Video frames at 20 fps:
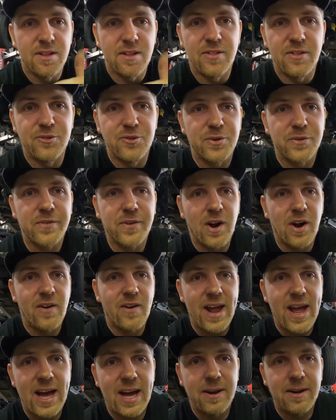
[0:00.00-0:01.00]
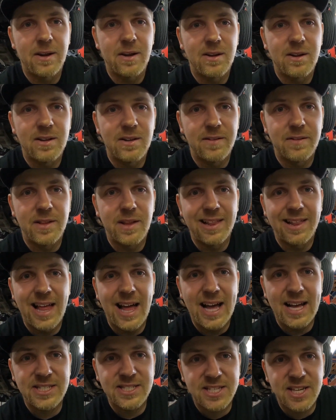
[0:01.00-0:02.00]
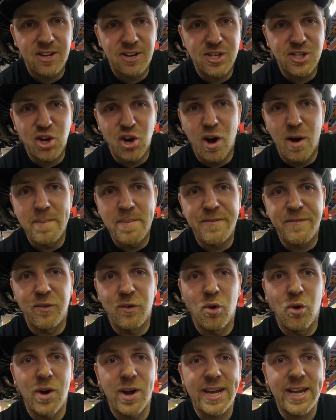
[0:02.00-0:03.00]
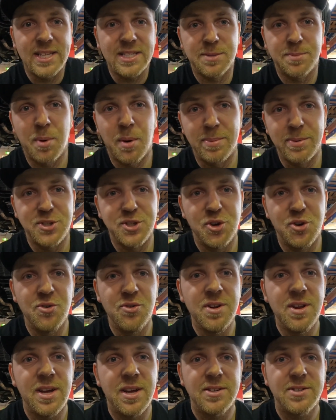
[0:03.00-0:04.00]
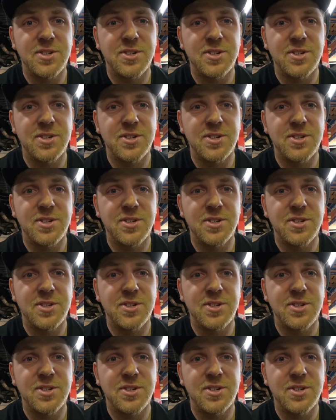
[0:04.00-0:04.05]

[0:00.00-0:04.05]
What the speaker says: the drift car out the last kind of time before it gets a proper tune.